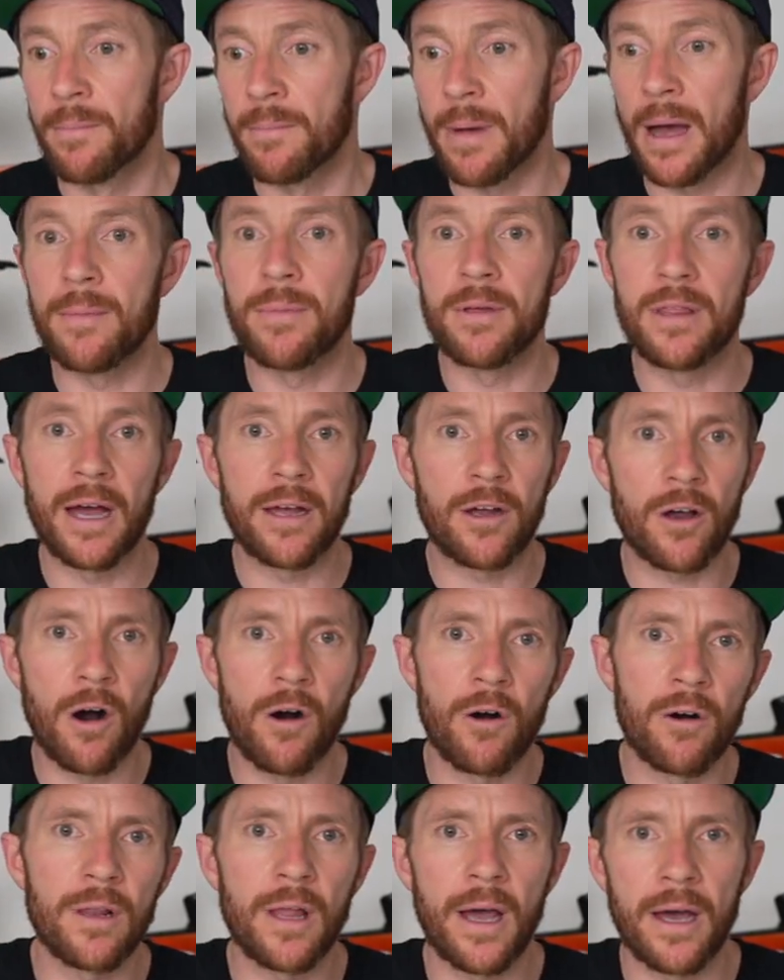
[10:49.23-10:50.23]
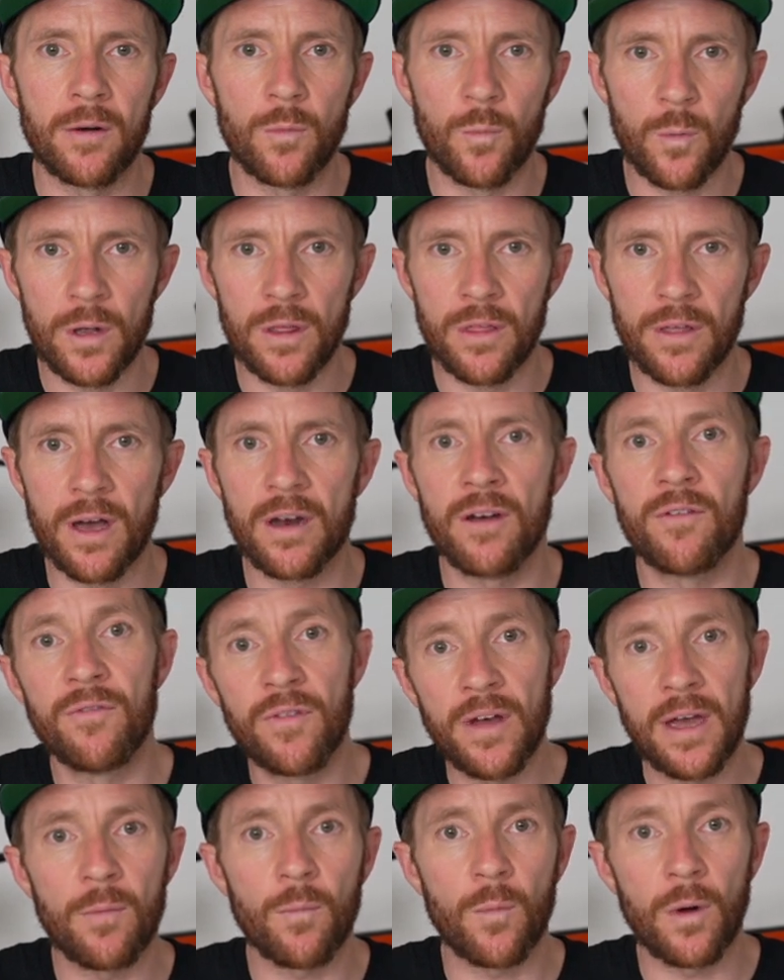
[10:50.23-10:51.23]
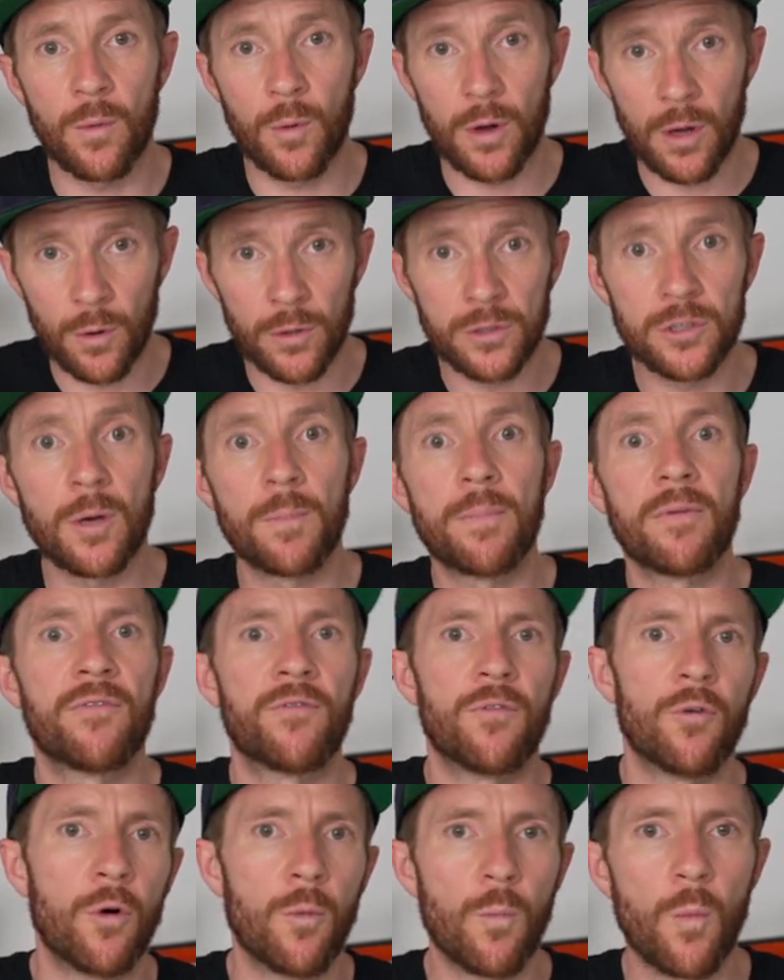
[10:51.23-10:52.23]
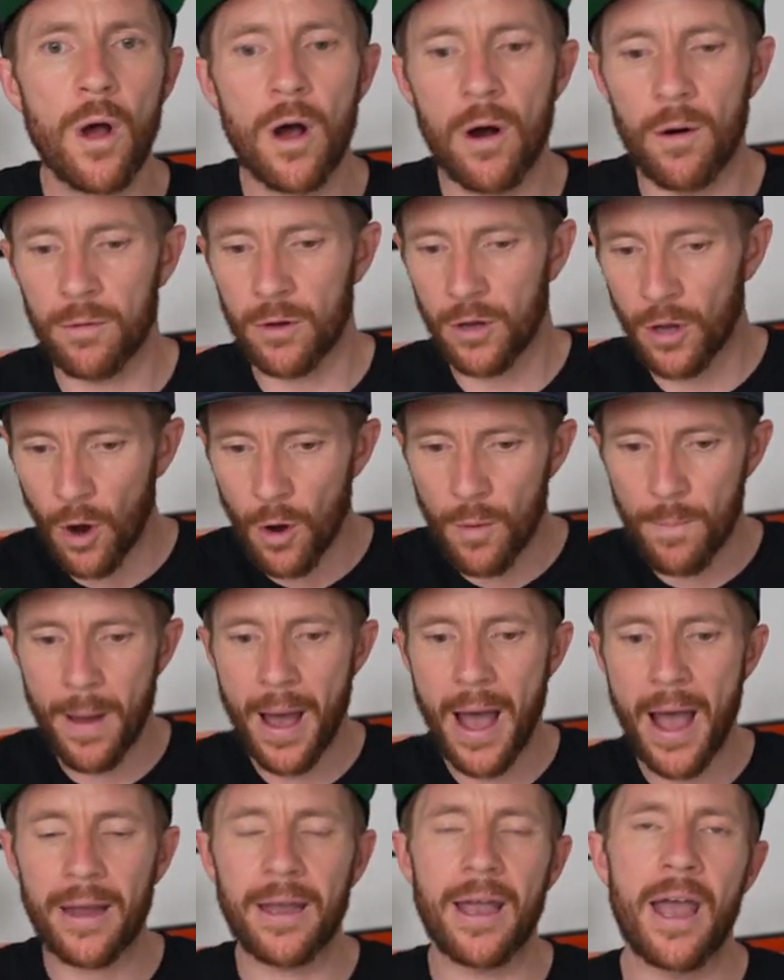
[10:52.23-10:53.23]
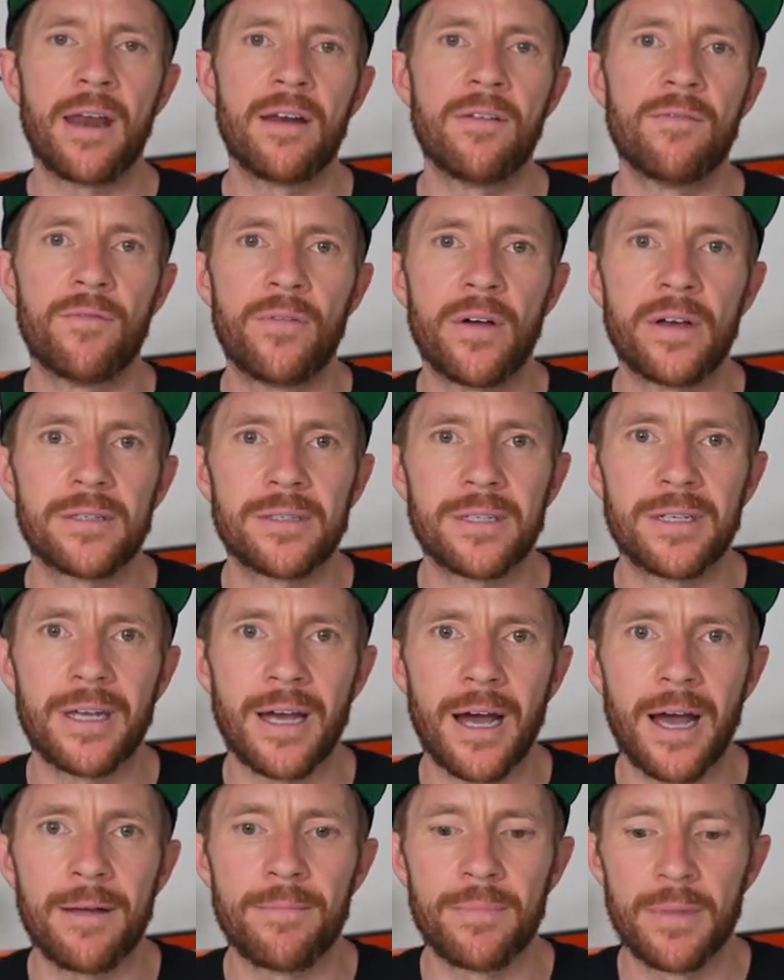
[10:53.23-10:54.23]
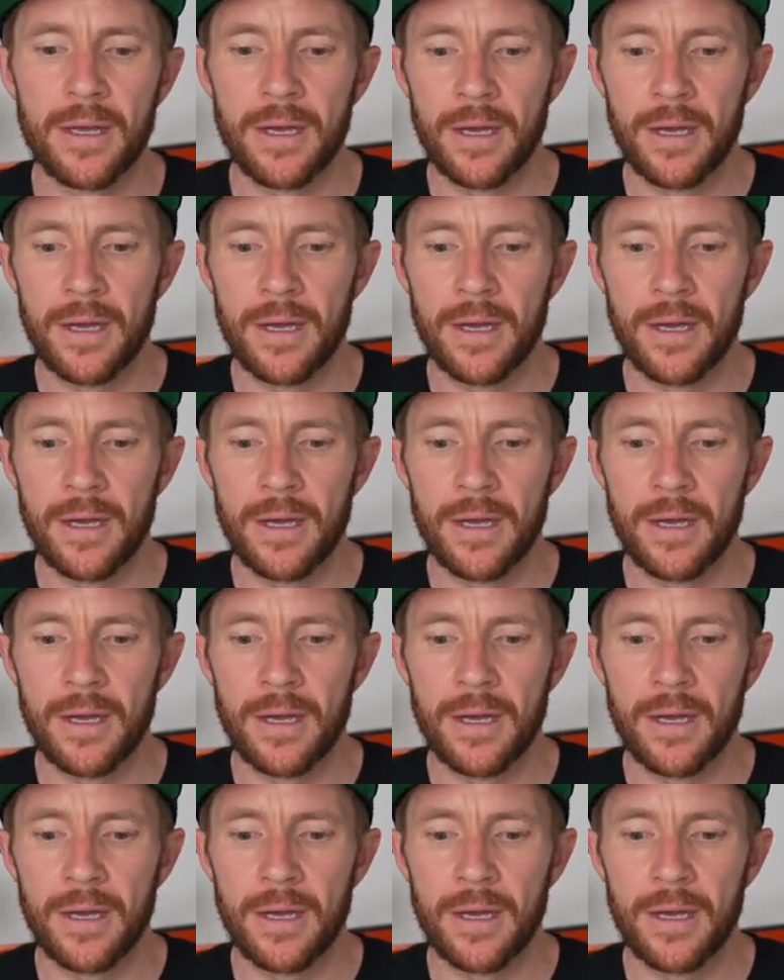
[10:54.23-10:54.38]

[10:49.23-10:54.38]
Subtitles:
Maybe they correlated with an event where we also perform well. Go back and investigate